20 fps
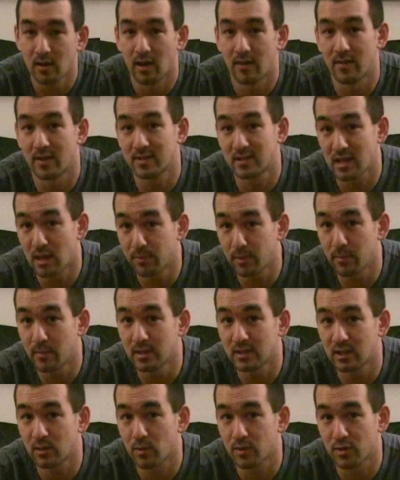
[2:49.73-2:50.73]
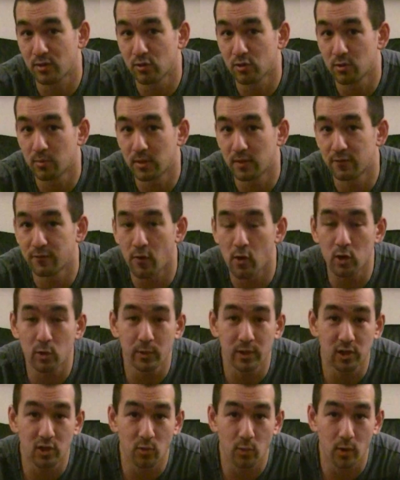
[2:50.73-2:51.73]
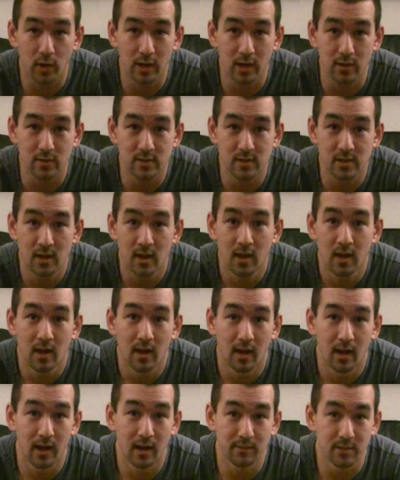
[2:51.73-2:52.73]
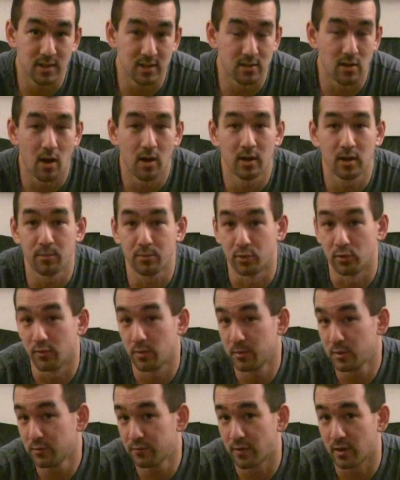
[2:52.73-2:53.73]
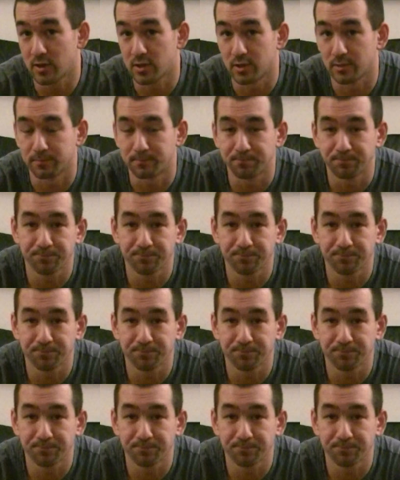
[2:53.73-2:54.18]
and that supplementing with glutamine following your workouts does not improve immune function.